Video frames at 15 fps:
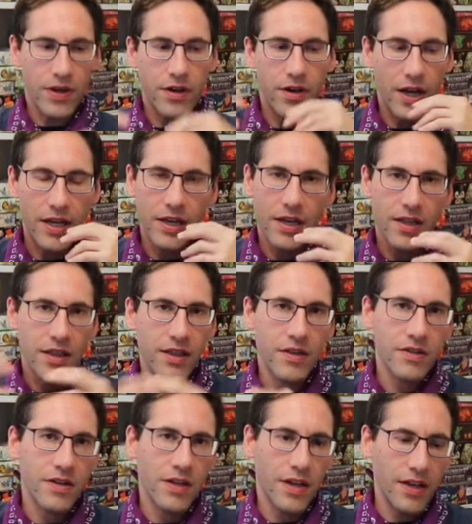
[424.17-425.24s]
like,
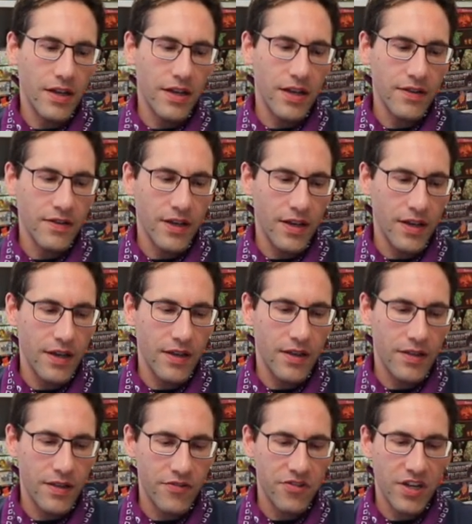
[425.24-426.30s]

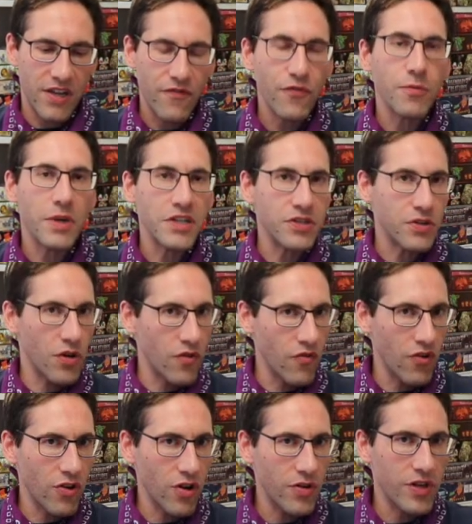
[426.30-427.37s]
there's an information
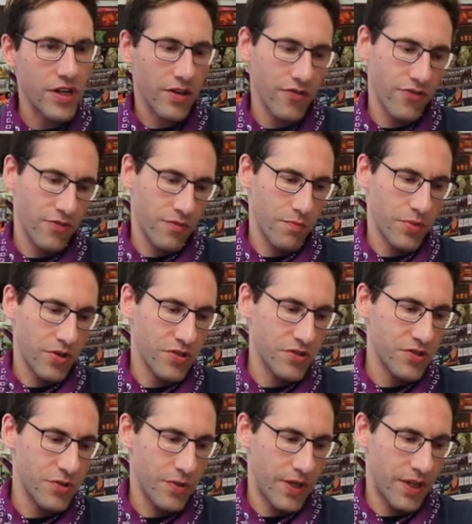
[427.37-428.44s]
overload and a certain burn
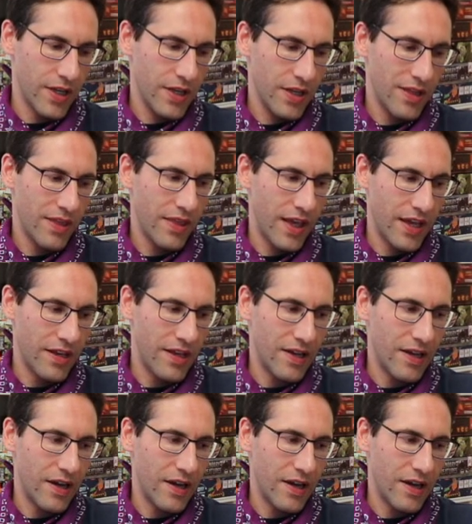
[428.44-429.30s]
to it that